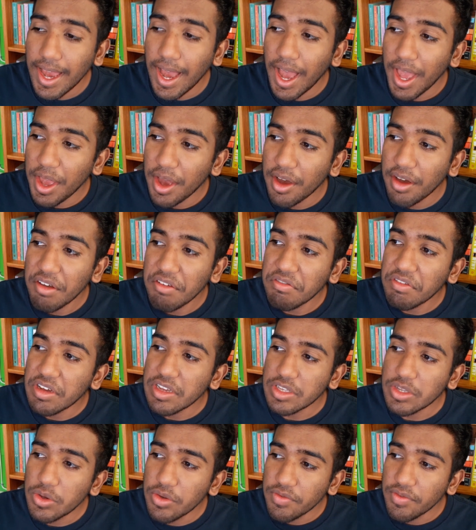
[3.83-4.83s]
I
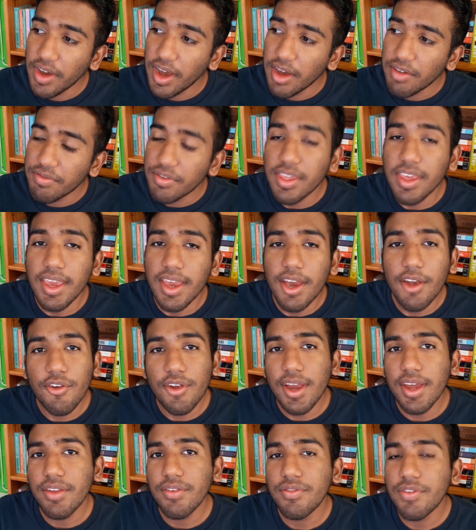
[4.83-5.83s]
have, so far for the year,
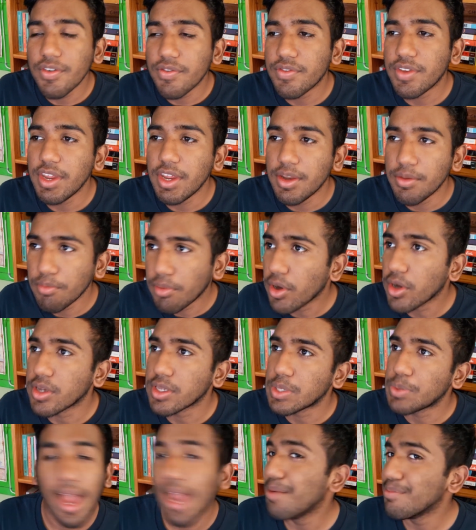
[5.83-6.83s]
read 15
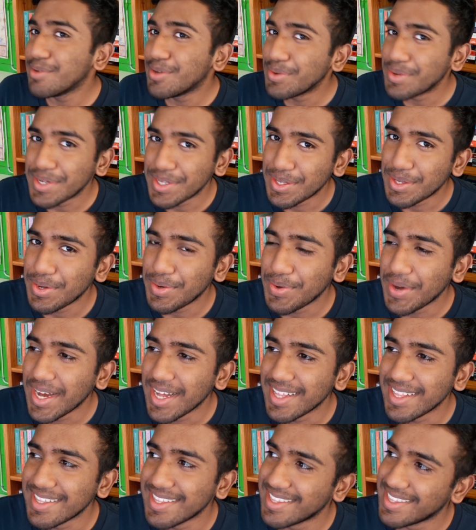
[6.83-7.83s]
books. I'm doing so
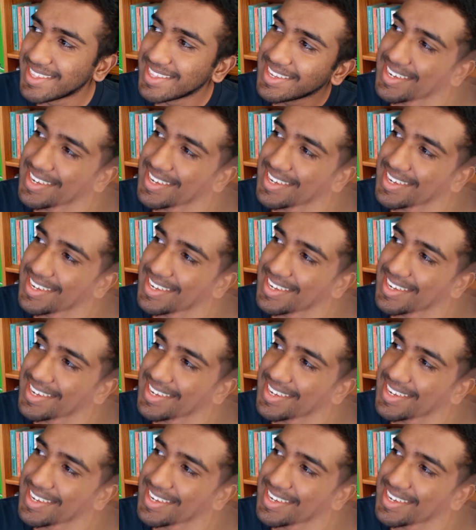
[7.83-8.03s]
well.